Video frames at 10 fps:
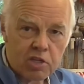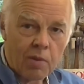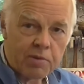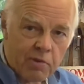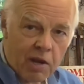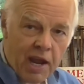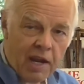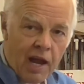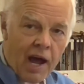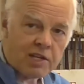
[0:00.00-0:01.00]
stops
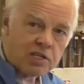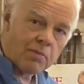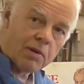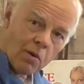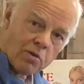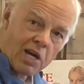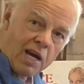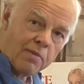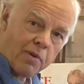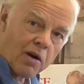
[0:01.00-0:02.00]
running and somebody will
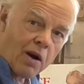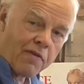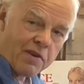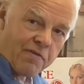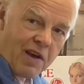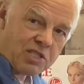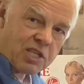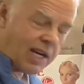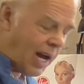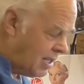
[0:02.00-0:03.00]
take the plug off and
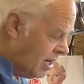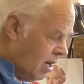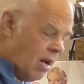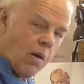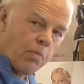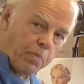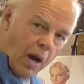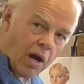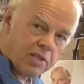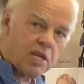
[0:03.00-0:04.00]
investigate.
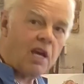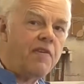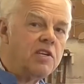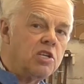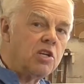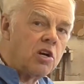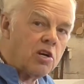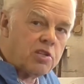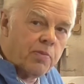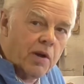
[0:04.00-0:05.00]
But if it's an
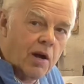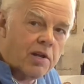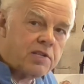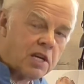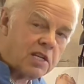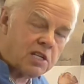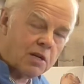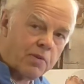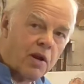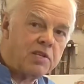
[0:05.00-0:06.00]
earthed appliance, and it's an
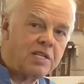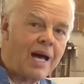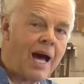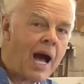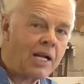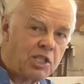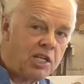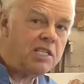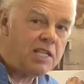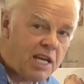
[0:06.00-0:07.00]
appliance that
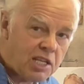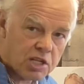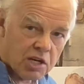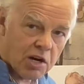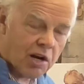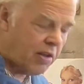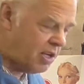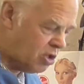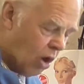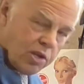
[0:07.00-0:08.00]
actually needs an earth,
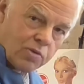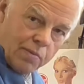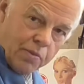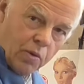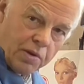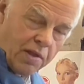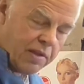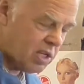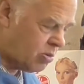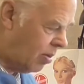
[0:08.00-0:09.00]
it's not so important
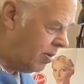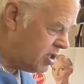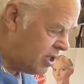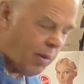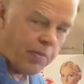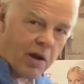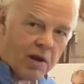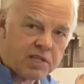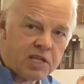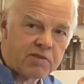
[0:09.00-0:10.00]
on this one, but some
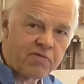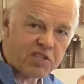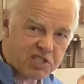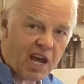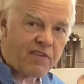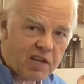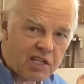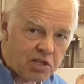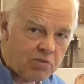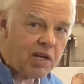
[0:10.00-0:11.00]
appliances for safety
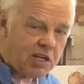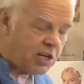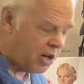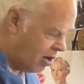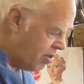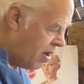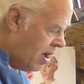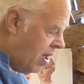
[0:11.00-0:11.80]
do need an earth,